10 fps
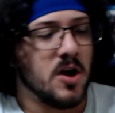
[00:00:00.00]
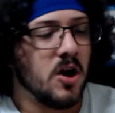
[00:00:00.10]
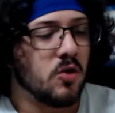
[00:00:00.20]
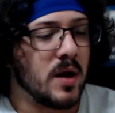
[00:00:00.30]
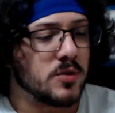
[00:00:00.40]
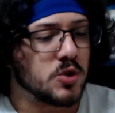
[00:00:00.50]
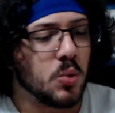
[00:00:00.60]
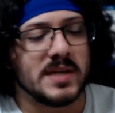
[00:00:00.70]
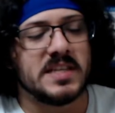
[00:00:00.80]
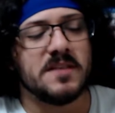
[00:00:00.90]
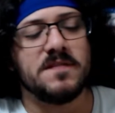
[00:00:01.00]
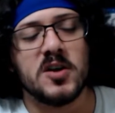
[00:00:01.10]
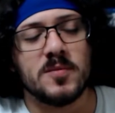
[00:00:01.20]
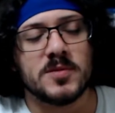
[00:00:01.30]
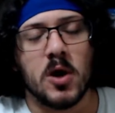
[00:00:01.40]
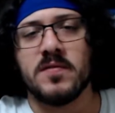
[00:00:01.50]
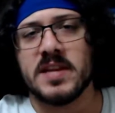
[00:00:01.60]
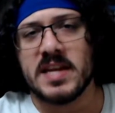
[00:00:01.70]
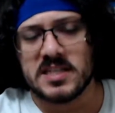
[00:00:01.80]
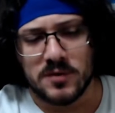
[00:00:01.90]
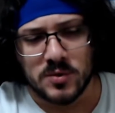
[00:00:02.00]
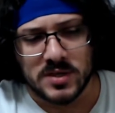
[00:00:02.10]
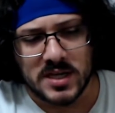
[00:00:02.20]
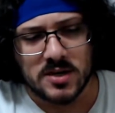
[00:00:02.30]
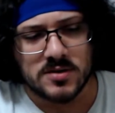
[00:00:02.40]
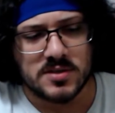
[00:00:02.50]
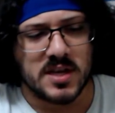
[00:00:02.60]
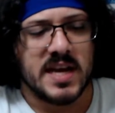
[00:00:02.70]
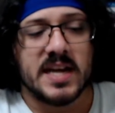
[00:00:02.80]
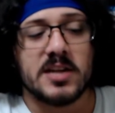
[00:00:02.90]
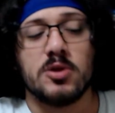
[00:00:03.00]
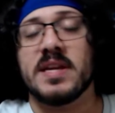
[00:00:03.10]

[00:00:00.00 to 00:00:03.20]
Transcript: around 20 films over the next few years, including